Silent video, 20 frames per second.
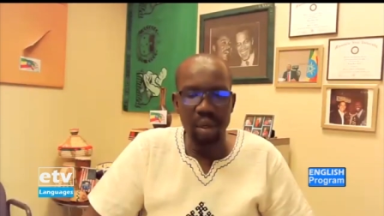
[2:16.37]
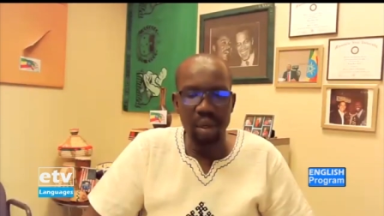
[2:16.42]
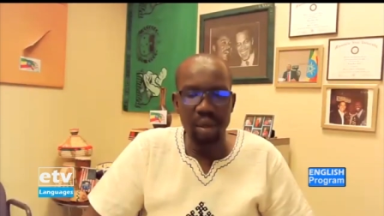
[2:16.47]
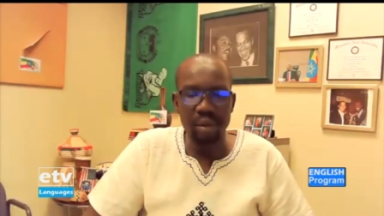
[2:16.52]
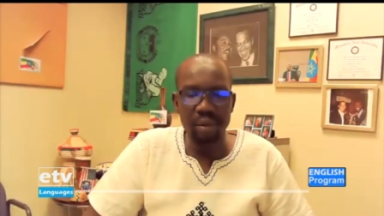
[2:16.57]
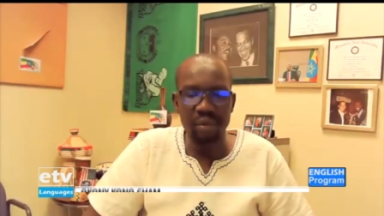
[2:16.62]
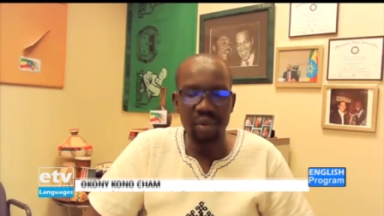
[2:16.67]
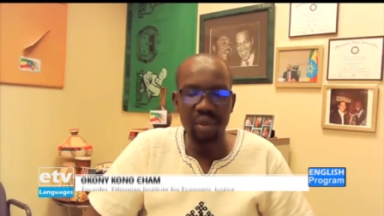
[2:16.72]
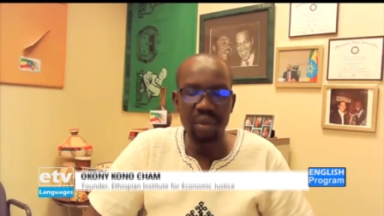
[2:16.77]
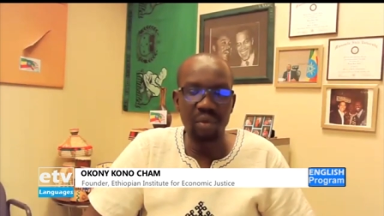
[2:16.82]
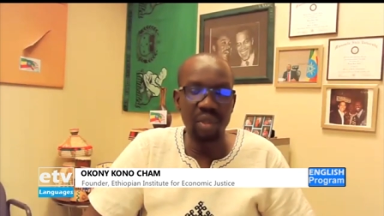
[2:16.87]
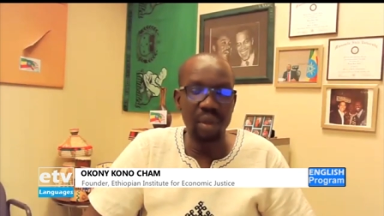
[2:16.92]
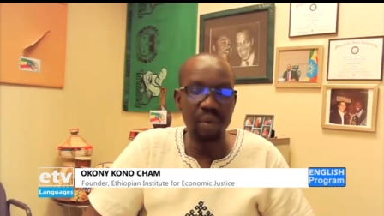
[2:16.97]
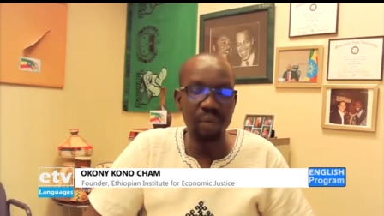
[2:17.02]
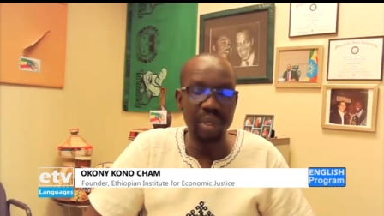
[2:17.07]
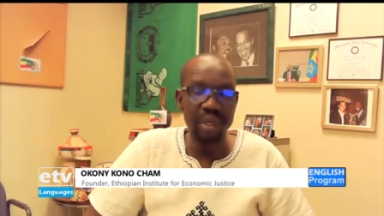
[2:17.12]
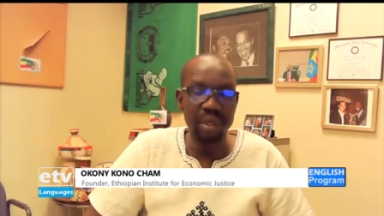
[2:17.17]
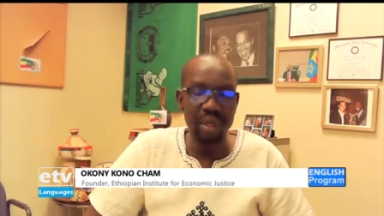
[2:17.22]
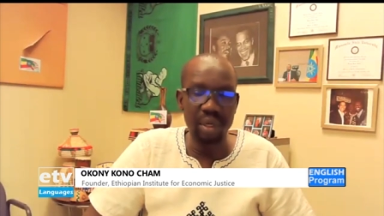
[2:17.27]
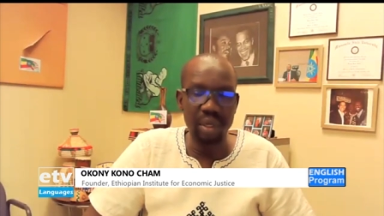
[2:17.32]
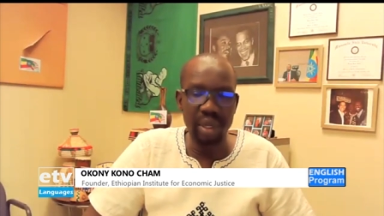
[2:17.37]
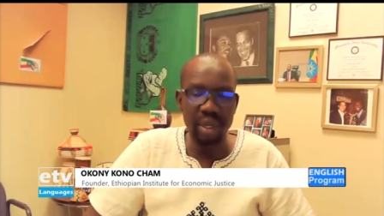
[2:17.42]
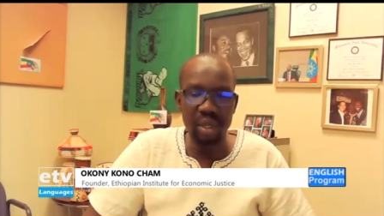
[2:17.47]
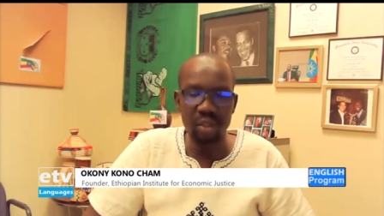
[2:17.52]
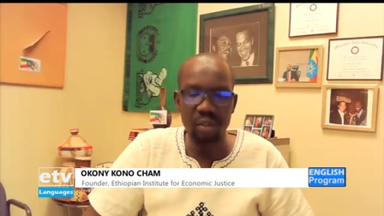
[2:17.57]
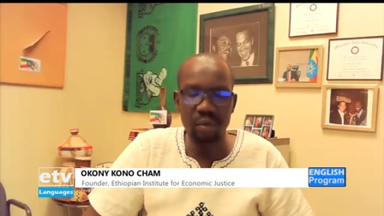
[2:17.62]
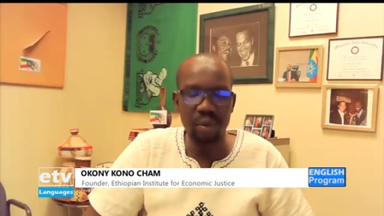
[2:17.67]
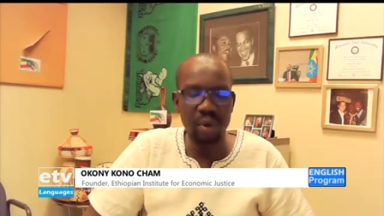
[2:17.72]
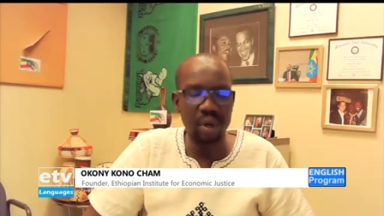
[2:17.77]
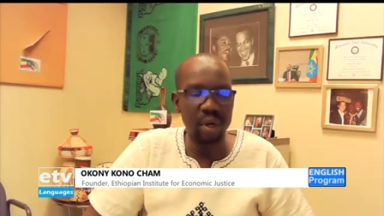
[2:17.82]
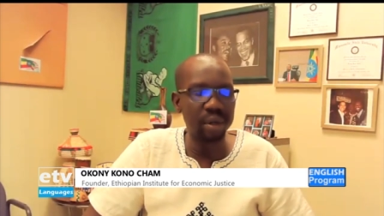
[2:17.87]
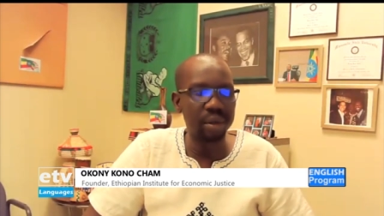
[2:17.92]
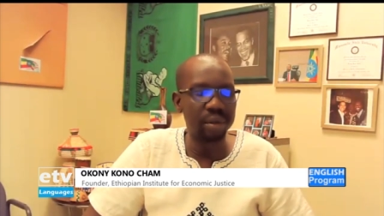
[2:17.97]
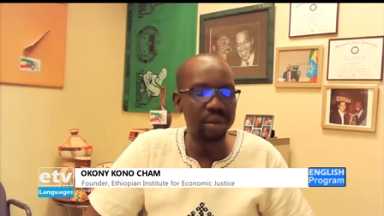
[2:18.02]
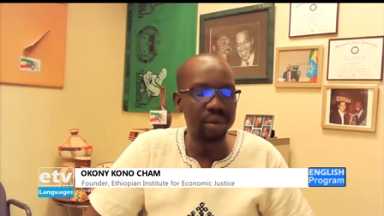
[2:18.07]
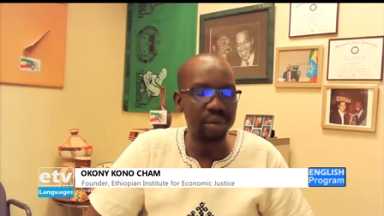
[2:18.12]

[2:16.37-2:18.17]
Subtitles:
since I've been in diaspora